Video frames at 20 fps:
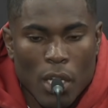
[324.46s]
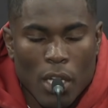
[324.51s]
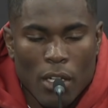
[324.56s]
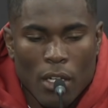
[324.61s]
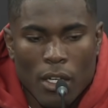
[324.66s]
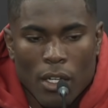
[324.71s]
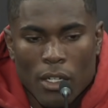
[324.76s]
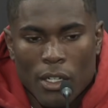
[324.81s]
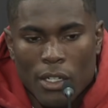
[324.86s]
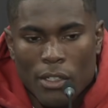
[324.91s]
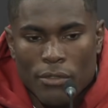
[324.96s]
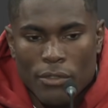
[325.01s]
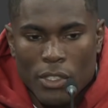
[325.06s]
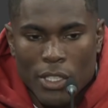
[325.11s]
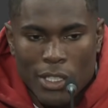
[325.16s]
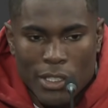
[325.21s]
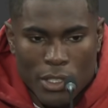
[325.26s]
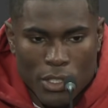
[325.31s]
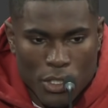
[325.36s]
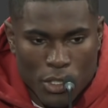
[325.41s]
I feel
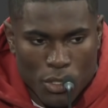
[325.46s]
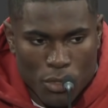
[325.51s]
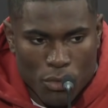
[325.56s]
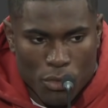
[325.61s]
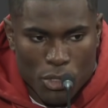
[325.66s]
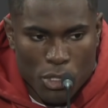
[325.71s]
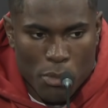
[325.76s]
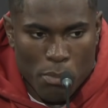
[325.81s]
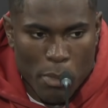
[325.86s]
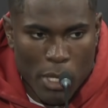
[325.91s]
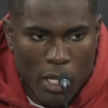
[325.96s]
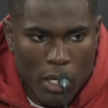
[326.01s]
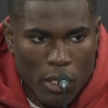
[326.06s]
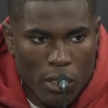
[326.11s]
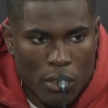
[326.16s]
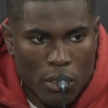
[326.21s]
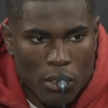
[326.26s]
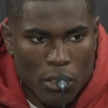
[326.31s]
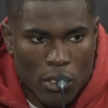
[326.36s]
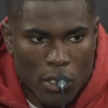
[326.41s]
like it's just respect.
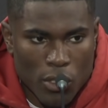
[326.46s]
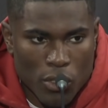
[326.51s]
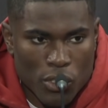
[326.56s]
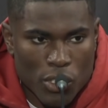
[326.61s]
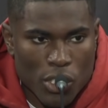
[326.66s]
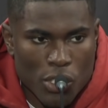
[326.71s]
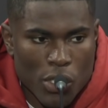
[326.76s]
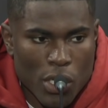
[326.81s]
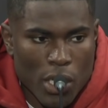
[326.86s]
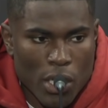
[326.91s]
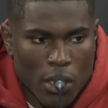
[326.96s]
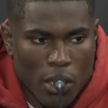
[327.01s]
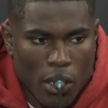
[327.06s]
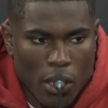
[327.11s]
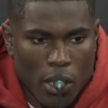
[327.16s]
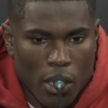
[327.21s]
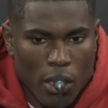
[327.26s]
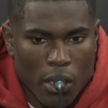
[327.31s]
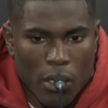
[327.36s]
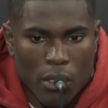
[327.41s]
Goes to John and
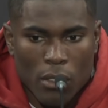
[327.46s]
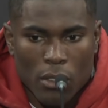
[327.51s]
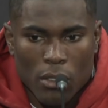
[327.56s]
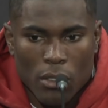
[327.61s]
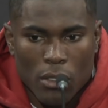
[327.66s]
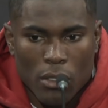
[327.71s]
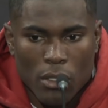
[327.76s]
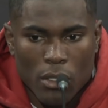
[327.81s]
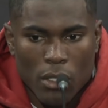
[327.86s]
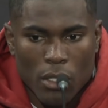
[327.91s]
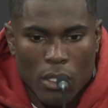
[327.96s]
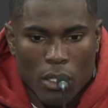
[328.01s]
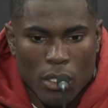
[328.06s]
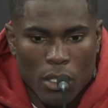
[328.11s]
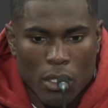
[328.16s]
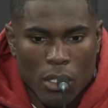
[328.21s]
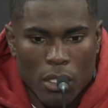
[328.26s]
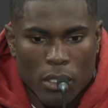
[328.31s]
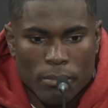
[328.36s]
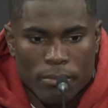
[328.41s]

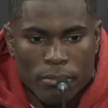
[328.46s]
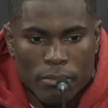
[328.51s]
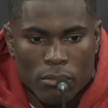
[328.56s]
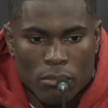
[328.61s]
Kyle.